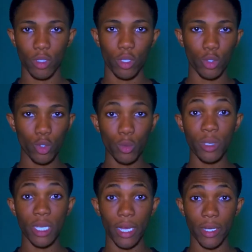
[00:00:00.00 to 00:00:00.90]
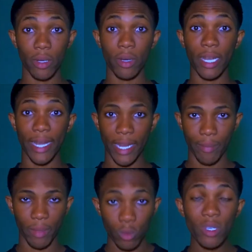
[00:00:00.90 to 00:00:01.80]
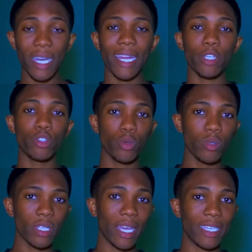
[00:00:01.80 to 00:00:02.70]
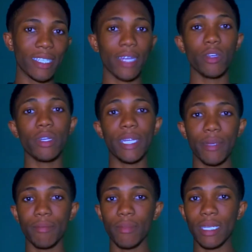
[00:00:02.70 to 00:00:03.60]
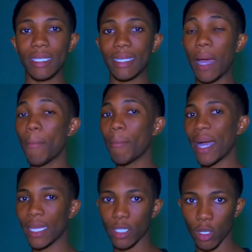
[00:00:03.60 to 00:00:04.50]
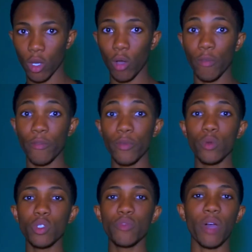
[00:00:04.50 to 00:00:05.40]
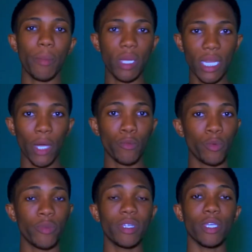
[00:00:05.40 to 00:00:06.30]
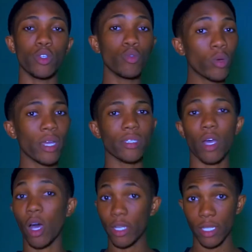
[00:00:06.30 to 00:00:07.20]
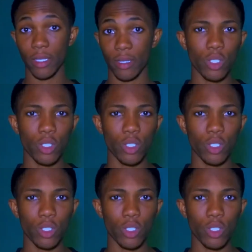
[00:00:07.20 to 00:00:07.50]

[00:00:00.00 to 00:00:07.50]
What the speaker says: Your YouTube channel name. You gotta choose a channel name that match or feels familiar with the US audience.